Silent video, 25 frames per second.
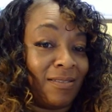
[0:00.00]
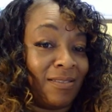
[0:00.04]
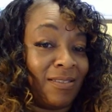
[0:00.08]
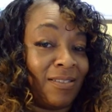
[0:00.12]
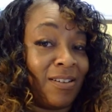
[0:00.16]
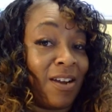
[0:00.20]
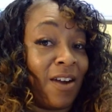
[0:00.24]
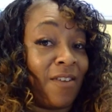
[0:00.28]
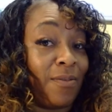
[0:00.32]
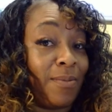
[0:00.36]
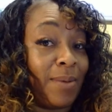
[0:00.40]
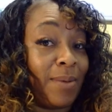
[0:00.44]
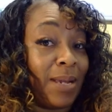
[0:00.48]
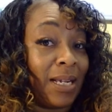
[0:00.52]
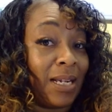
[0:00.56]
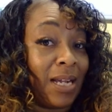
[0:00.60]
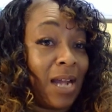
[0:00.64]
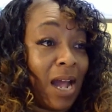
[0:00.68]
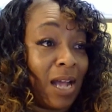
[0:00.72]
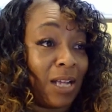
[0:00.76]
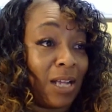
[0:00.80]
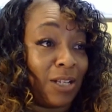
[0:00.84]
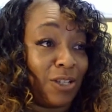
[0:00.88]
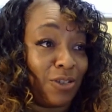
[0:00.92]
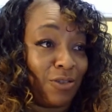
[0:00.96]
government
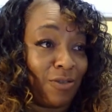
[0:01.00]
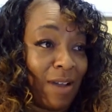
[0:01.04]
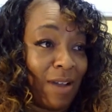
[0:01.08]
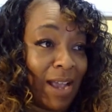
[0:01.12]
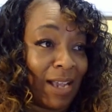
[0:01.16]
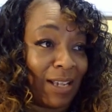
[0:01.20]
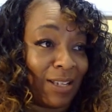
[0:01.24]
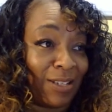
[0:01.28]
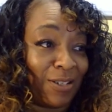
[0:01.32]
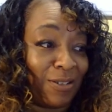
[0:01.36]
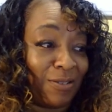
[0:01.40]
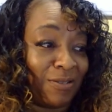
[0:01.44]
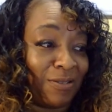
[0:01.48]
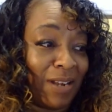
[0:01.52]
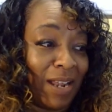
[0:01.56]
contractor